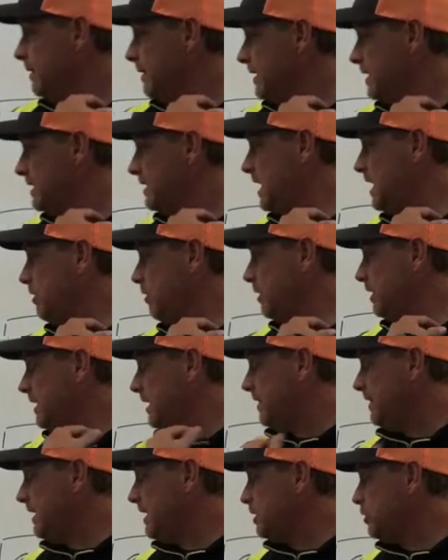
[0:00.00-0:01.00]
the secret
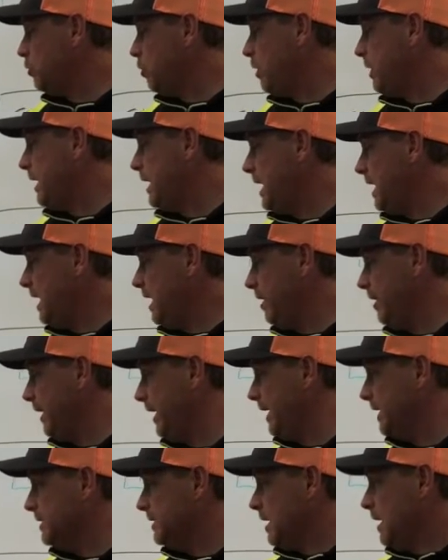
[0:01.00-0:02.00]
to this one here
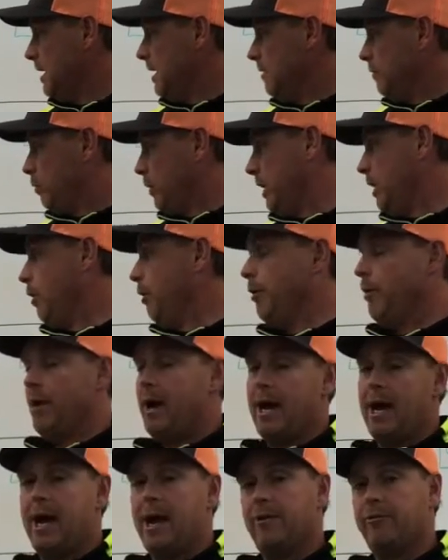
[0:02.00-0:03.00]
is we go to a
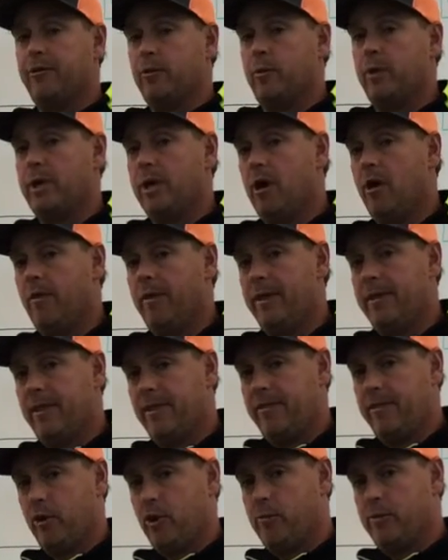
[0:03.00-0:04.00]
house and we know that the
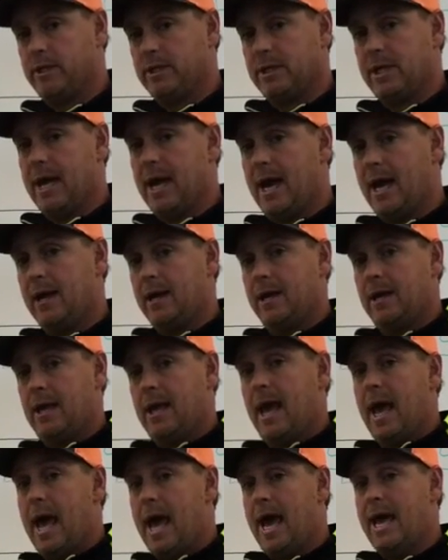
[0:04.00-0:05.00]
thermostat
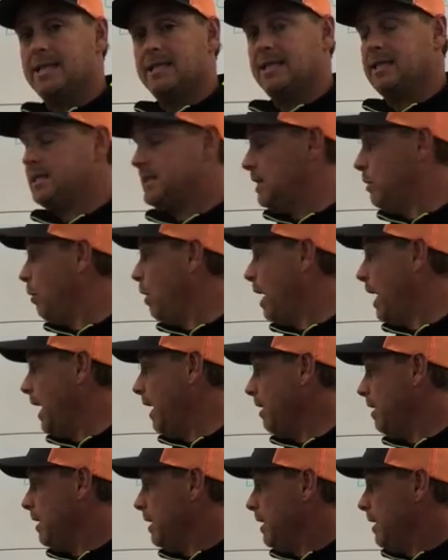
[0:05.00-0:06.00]
has a
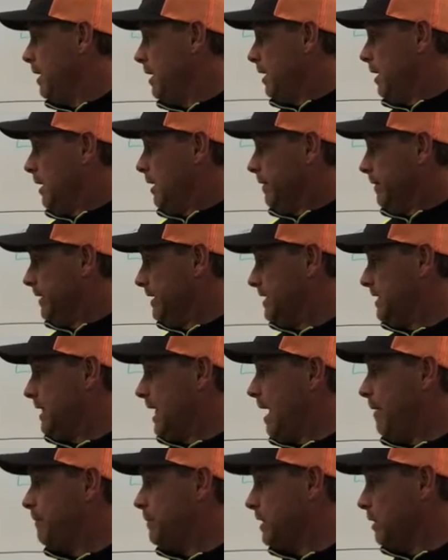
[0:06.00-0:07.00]
C-wire. The
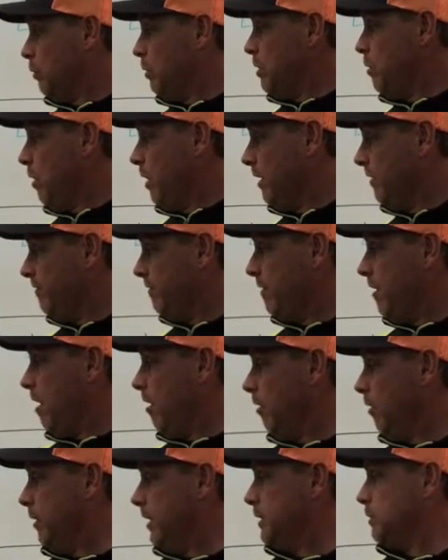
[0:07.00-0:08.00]
steps that we want to
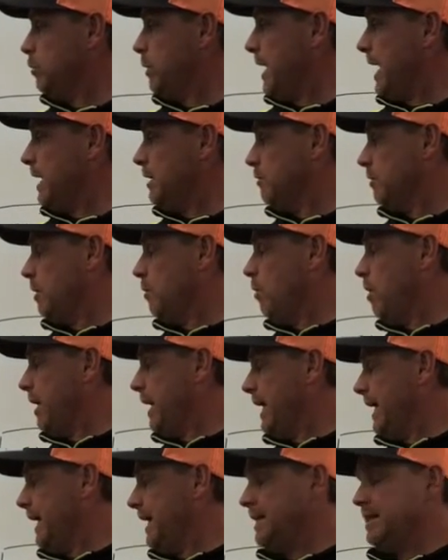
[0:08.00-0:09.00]
follow is we actually
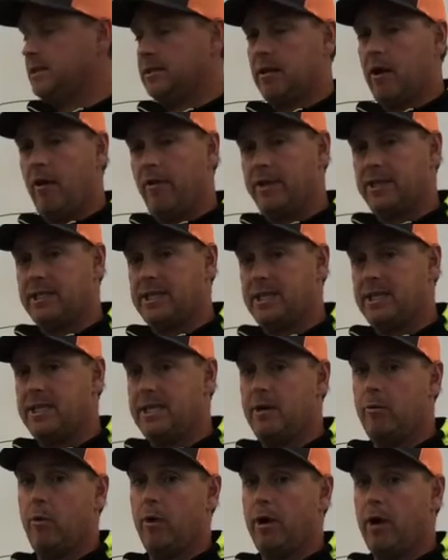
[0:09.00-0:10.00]
want to install the
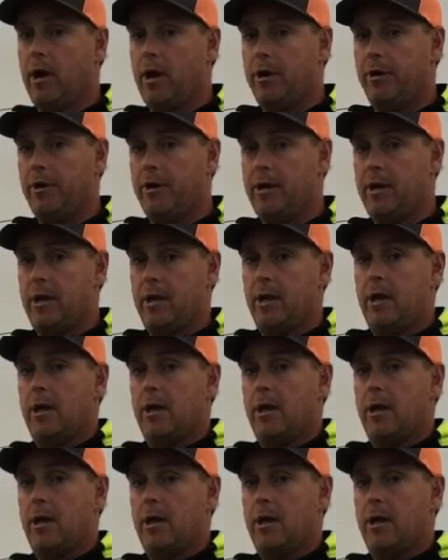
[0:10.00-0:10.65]
CT100,